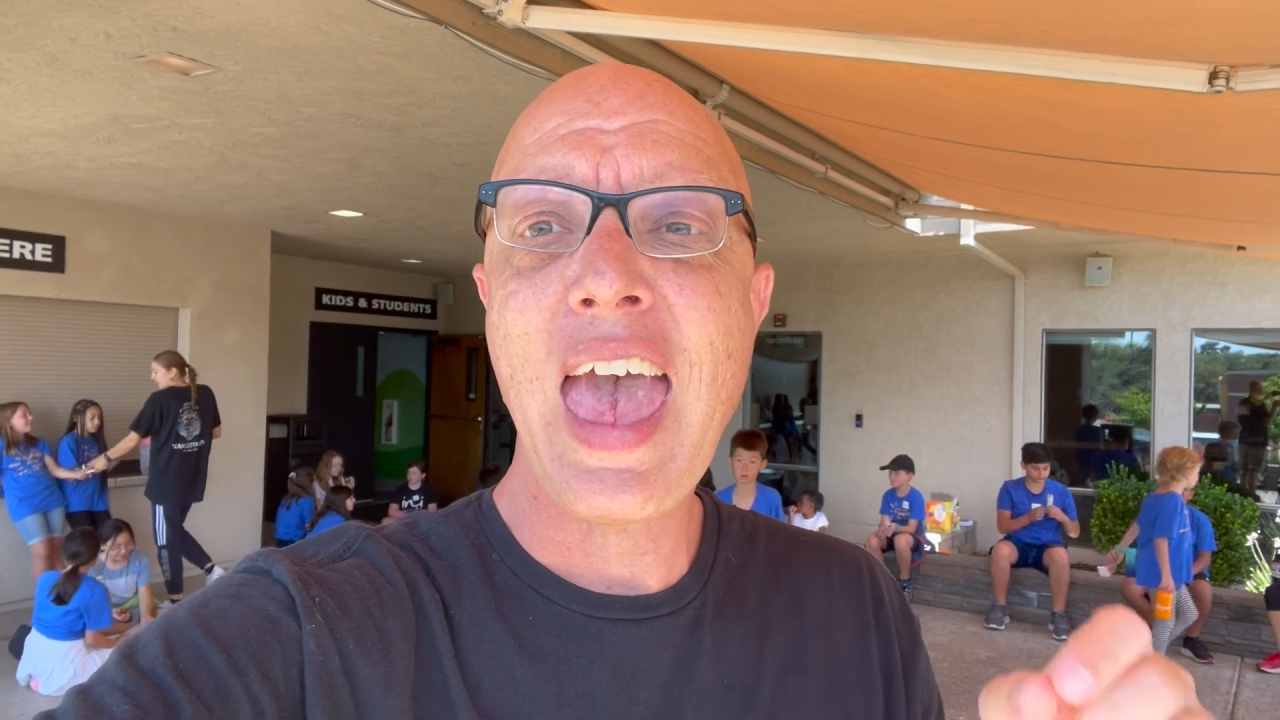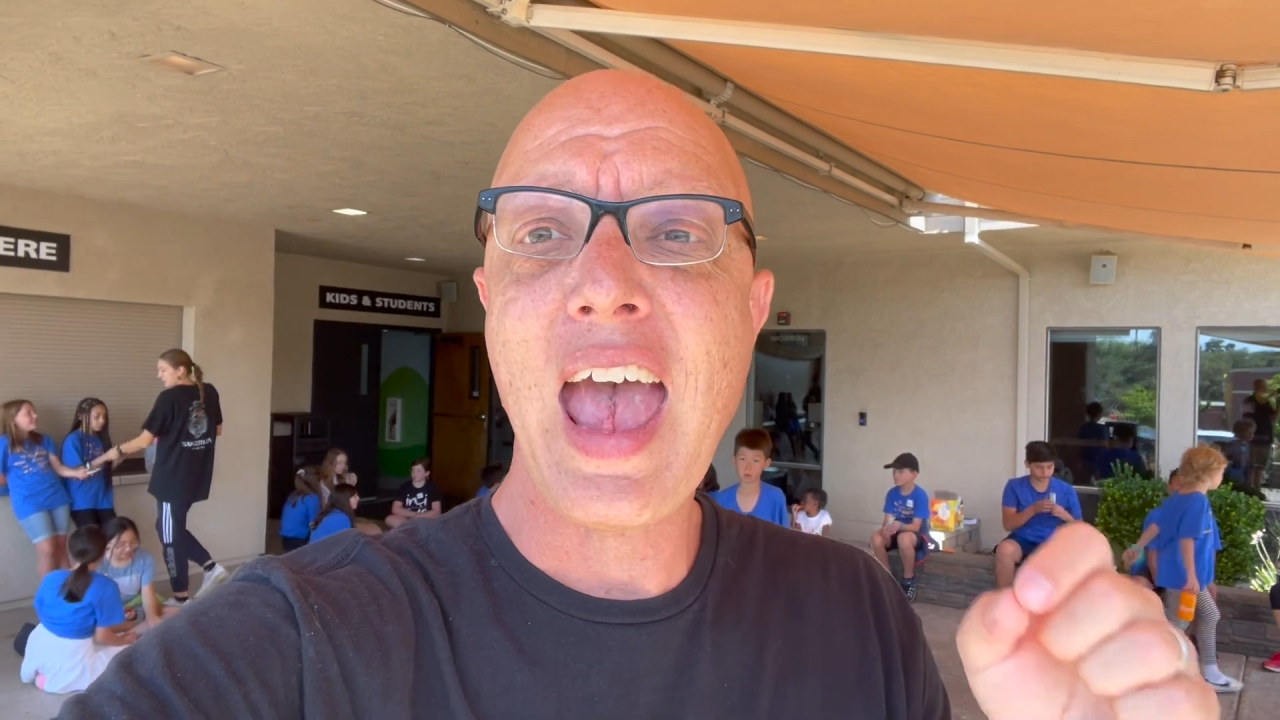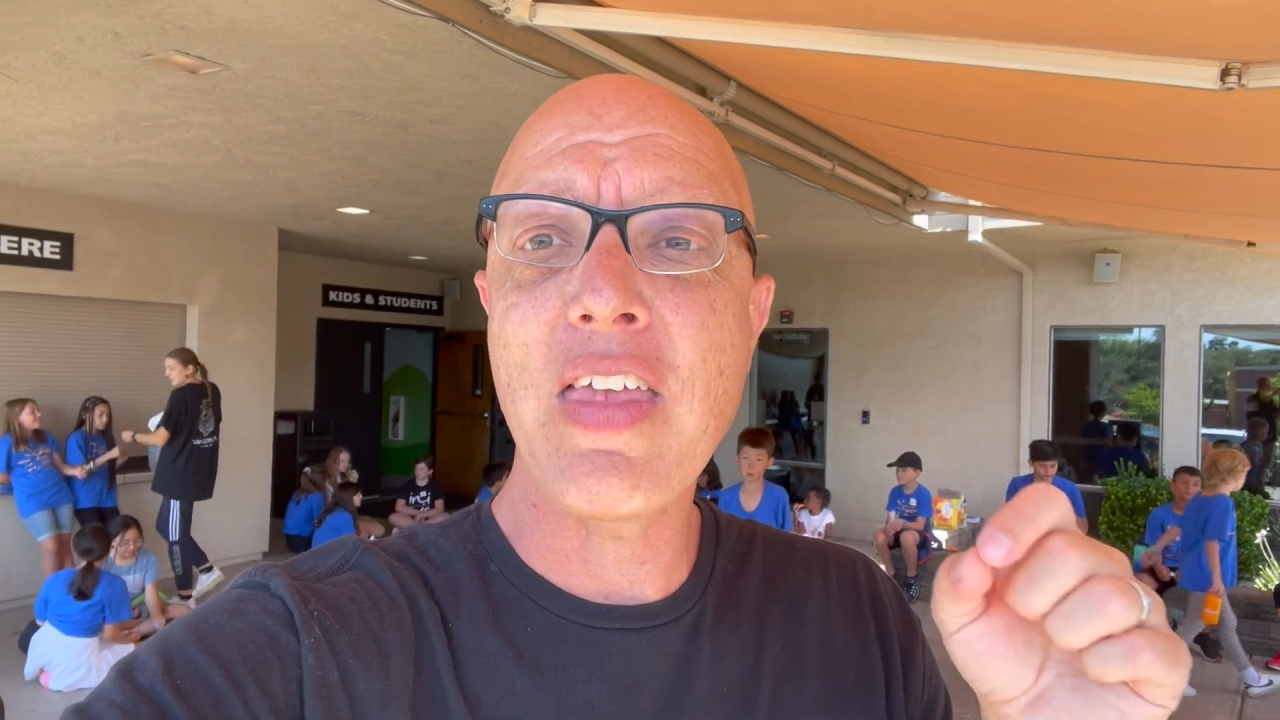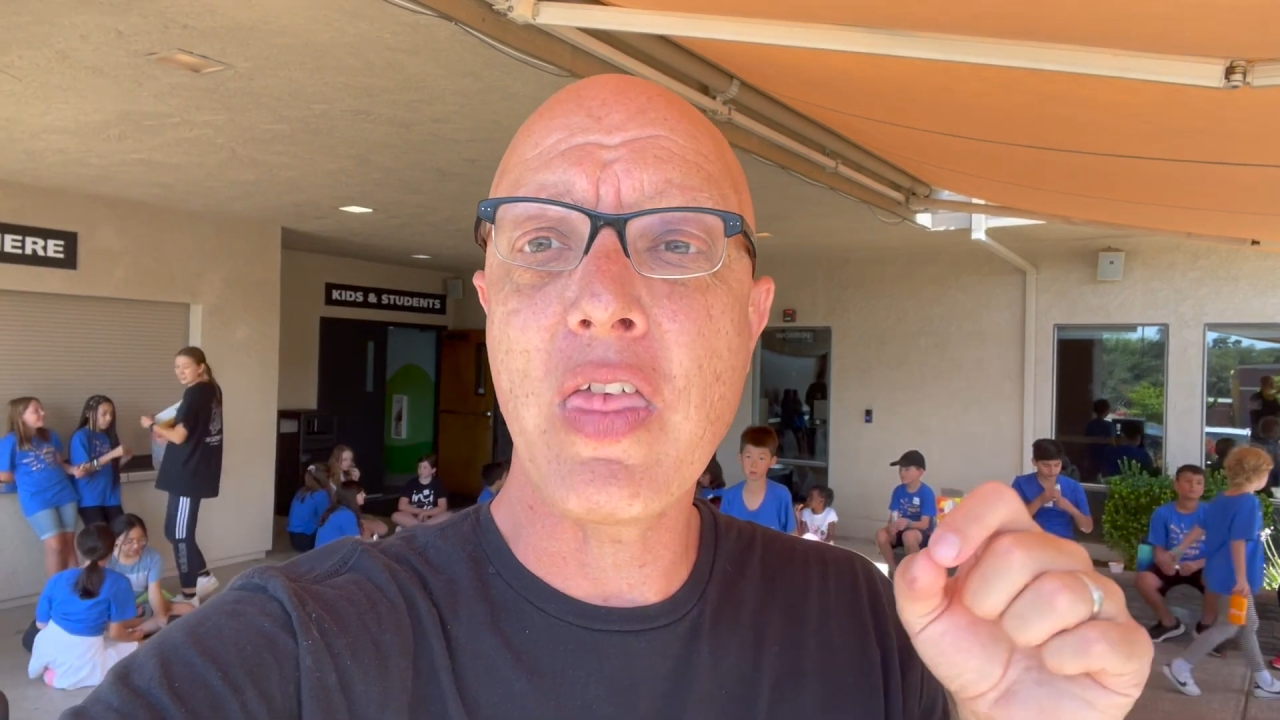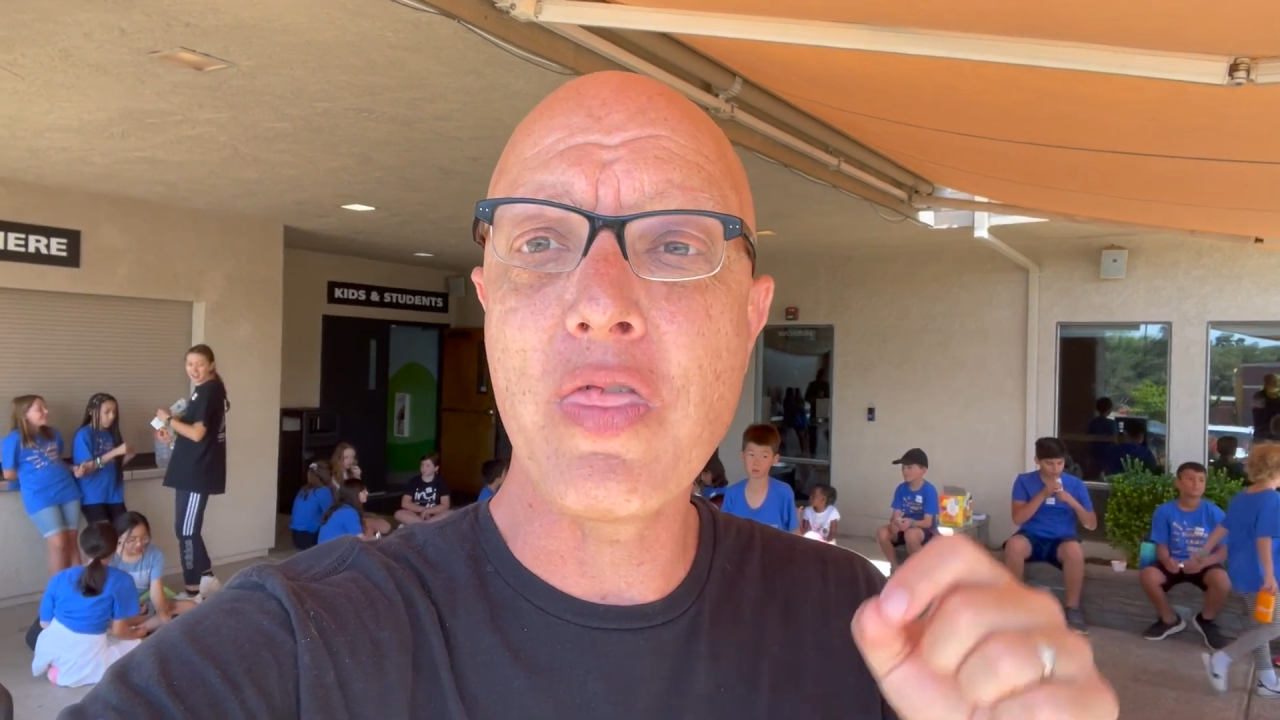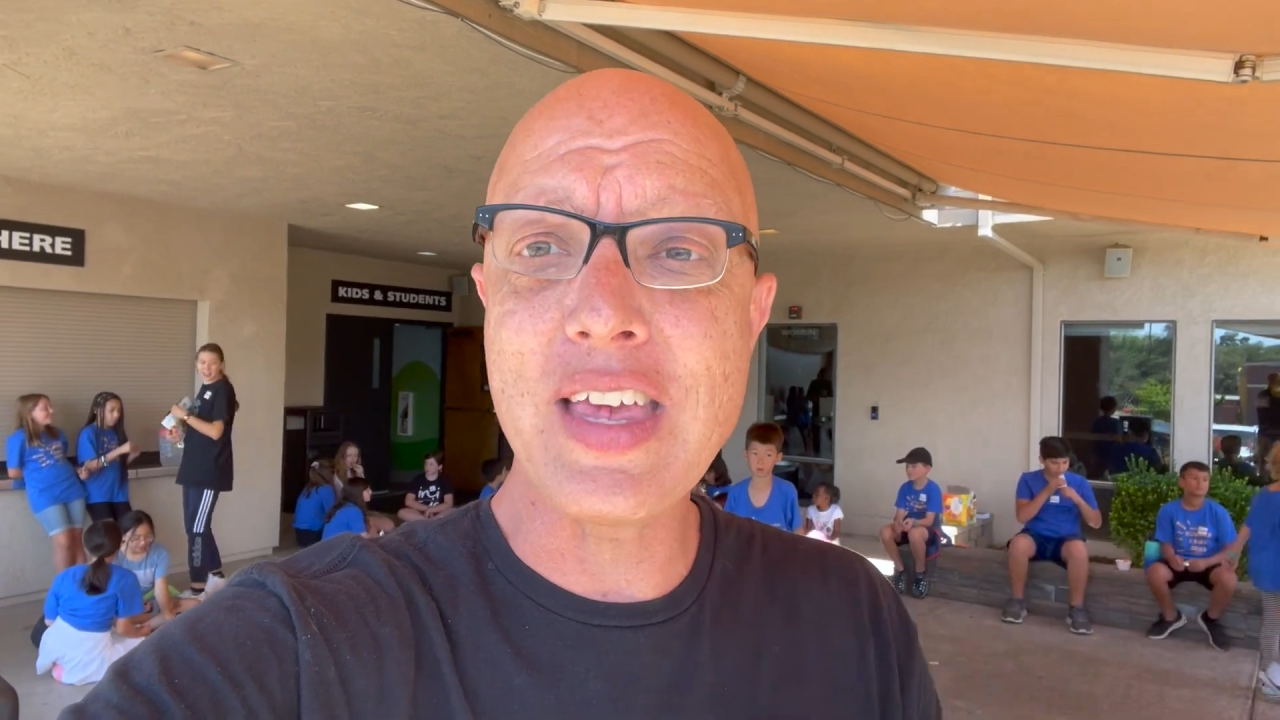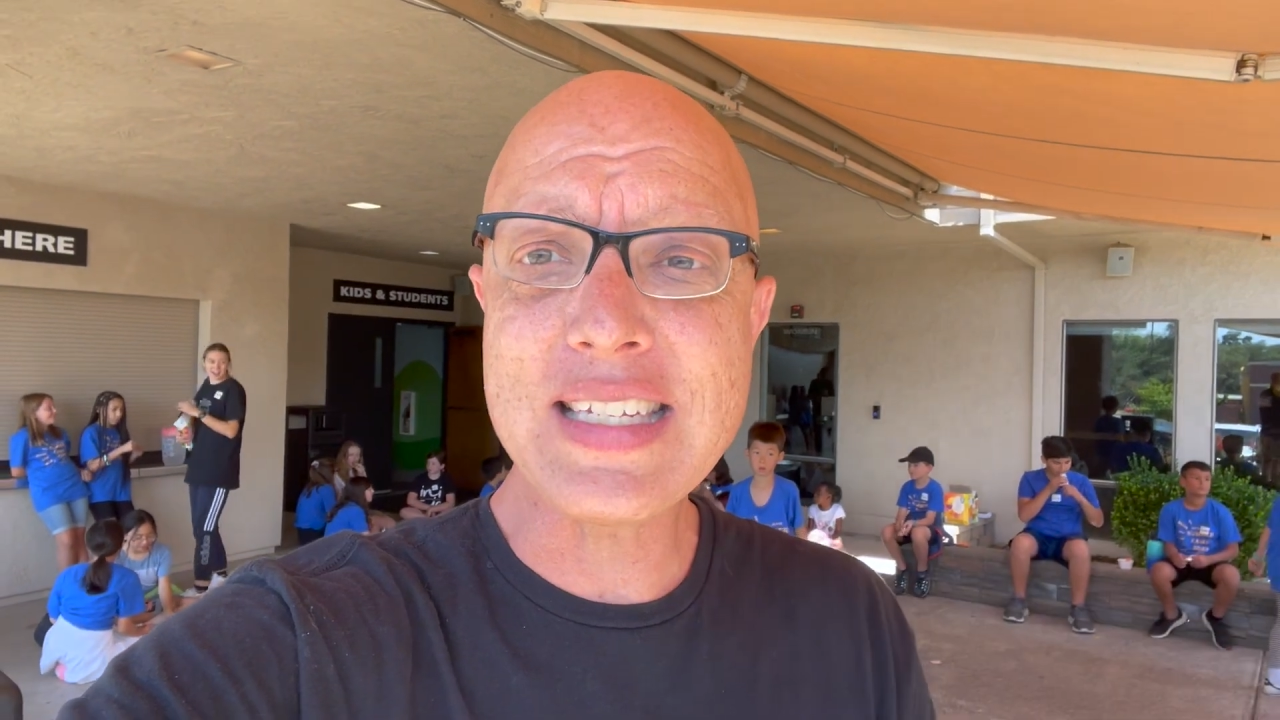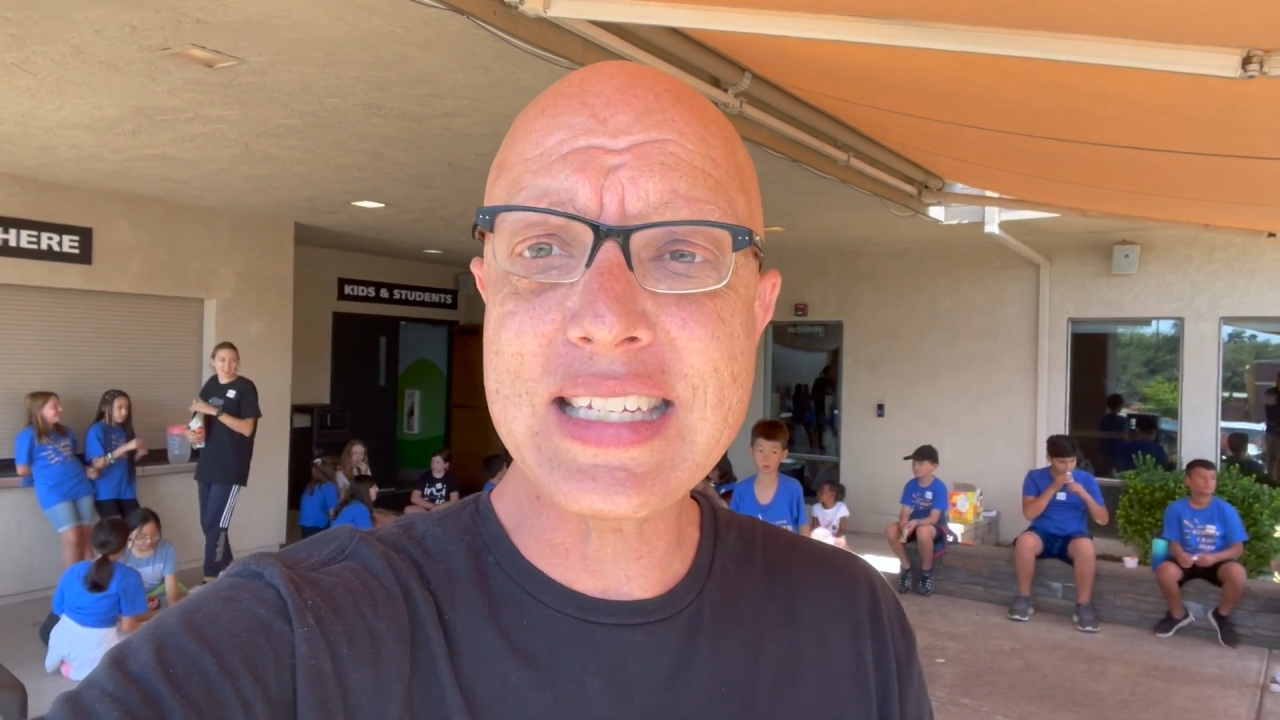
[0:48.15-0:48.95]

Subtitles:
And then this